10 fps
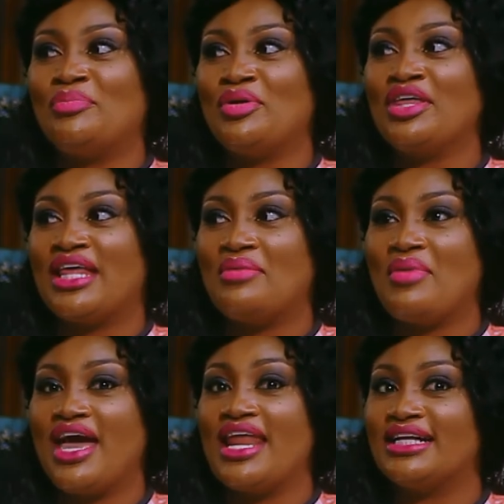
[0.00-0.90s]
being that
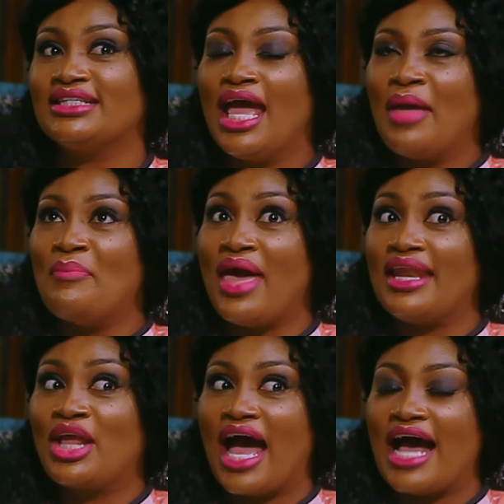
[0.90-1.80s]
men
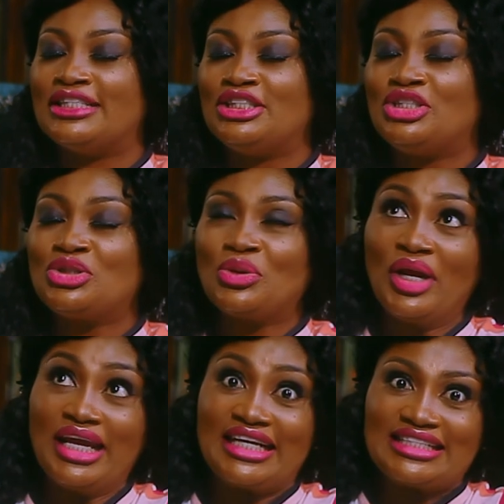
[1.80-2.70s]
are
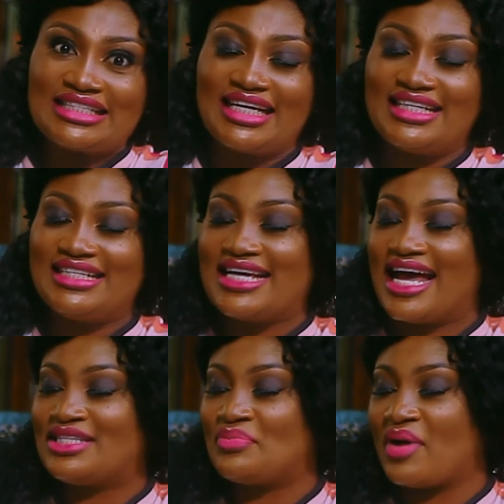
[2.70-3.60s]
intrigued and
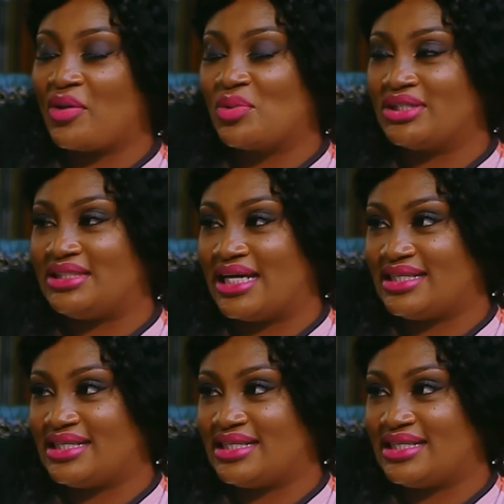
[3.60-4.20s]
enticed by what they